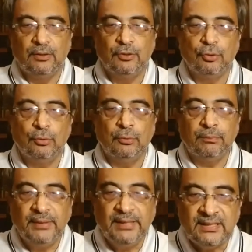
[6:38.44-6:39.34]
to
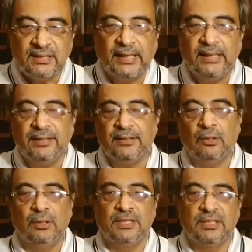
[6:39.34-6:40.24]
be silent
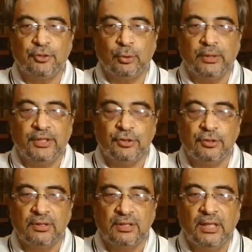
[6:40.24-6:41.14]
on such
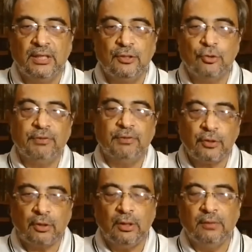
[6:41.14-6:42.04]
occasions, to
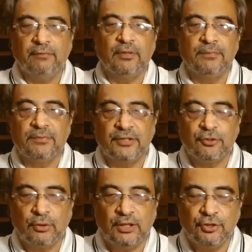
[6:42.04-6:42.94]
withdraw from such
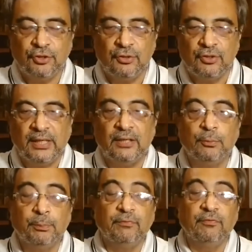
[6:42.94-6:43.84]
occasions, and
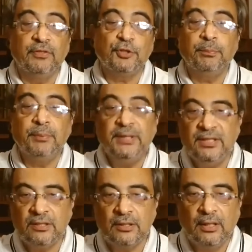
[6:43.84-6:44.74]
to wish
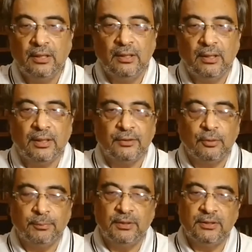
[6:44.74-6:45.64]
peace uh, to
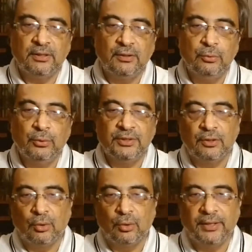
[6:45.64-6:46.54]
the person who is
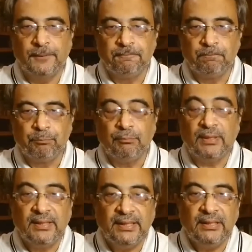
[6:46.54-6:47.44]
annoyed.
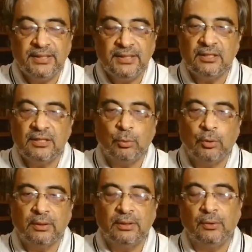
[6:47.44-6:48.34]
But then this is
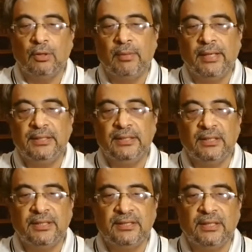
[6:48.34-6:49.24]
what the Almighty
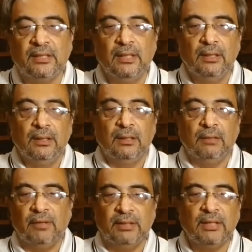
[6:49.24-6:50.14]
says that
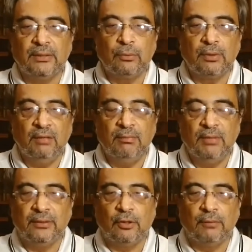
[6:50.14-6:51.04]
Ibadur
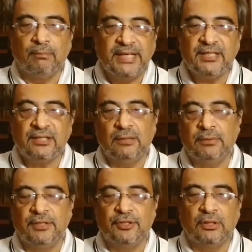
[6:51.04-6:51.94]
Rahman or my
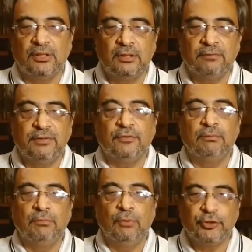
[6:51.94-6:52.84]
servants or the servants of
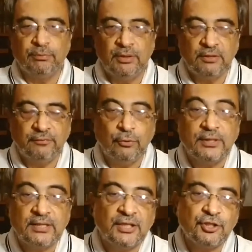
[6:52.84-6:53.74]
the most merciful,
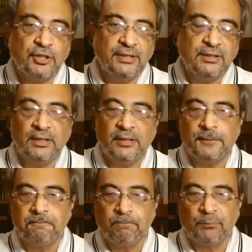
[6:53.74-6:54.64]
such is
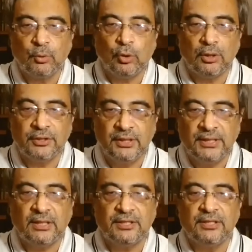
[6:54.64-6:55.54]
their quality,
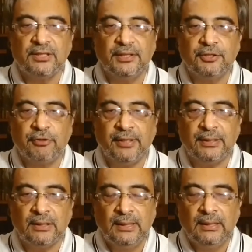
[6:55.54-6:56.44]
such is their
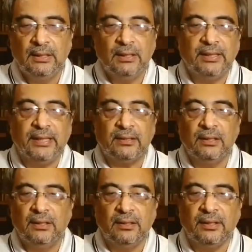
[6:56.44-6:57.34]
trait that
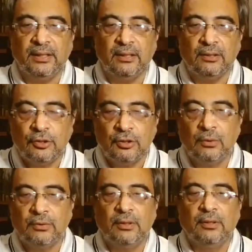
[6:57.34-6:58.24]
they
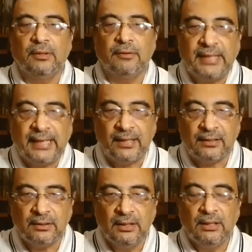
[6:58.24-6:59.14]
don't
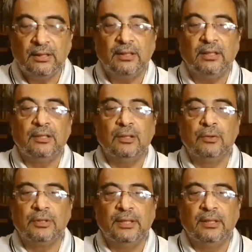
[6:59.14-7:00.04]
react, they
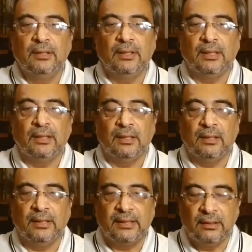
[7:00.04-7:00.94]
don't
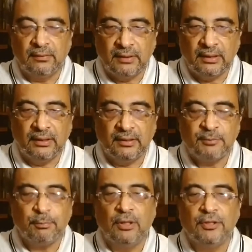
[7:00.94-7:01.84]
uh, uh
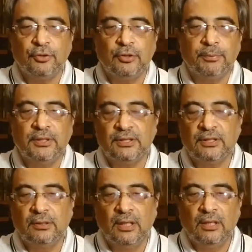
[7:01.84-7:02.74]
respond to the
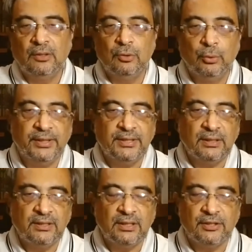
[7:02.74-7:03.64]
person who is
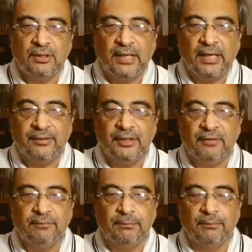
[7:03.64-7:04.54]
in such an angry
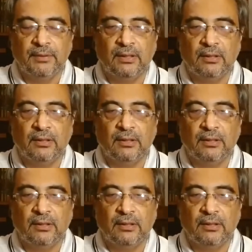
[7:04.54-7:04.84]
uh,